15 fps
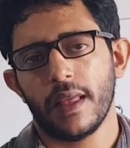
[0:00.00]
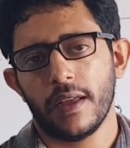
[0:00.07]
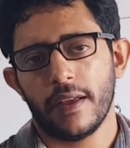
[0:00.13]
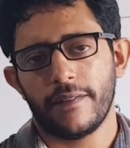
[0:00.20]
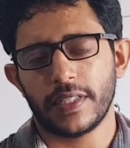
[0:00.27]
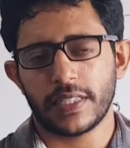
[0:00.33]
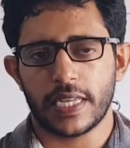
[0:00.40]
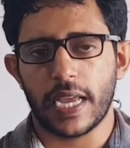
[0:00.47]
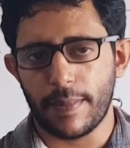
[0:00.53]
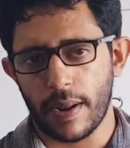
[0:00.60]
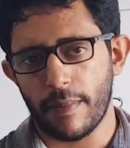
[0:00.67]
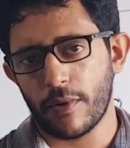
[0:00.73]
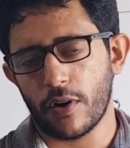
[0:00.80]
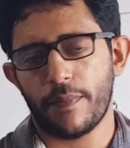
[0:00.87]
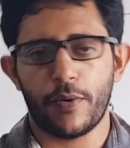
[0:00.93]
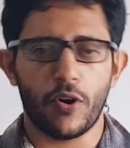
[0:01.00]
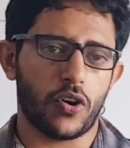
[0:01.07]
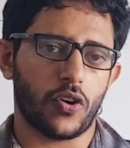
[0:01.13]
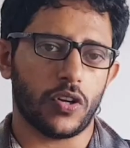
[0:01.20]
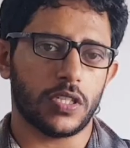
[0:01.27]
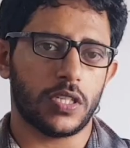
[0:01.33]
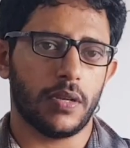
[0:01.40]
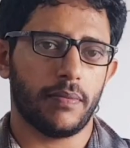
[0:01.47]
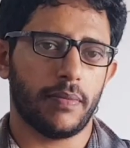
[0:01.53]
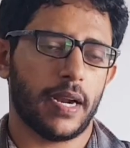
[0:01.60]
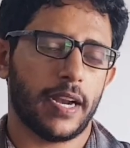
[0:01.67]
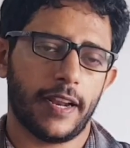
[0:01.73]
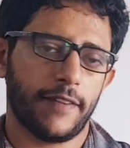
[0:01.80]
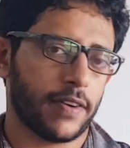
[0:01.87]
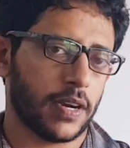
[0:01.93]
with the same number of protons but
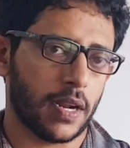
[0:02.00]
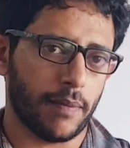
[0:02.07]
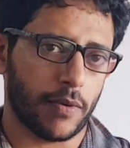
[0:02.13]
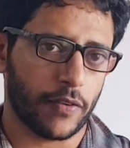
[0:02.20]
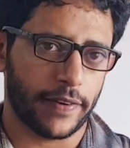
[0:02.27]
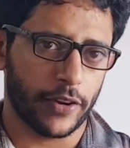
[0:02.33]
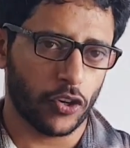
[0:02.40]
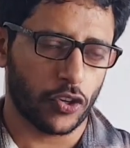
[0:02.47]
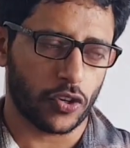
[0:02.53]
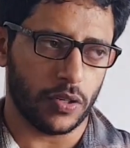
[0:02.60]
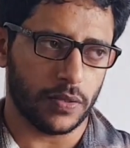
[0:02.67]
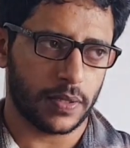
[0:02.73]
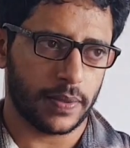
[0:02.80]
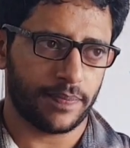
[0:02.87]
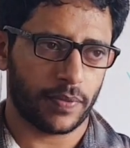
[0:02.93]
different number of neutrons.